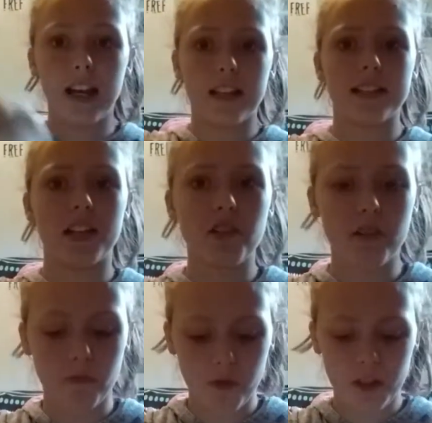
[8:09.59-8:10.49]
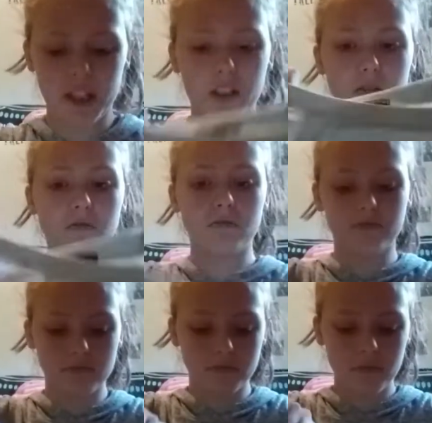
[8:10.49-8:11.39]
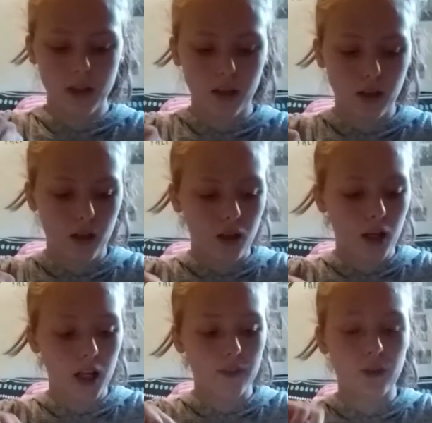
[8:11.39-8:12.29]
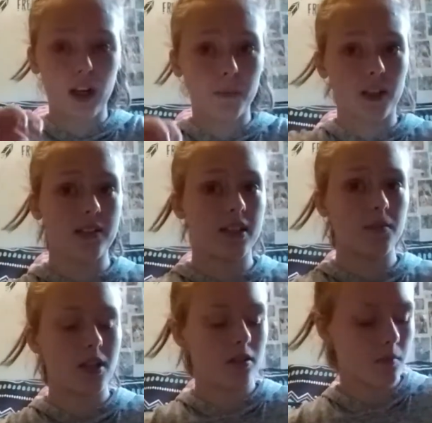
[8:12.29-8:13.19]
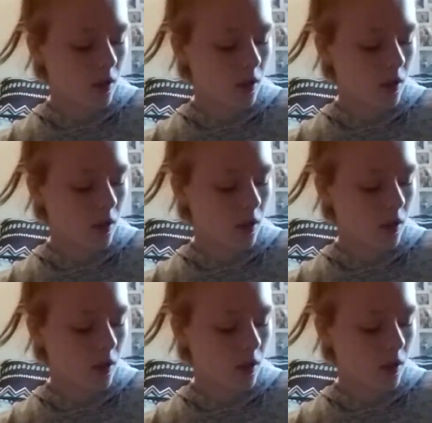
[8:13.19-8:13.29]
It's actually really cute. And if you have me on Snapchat, you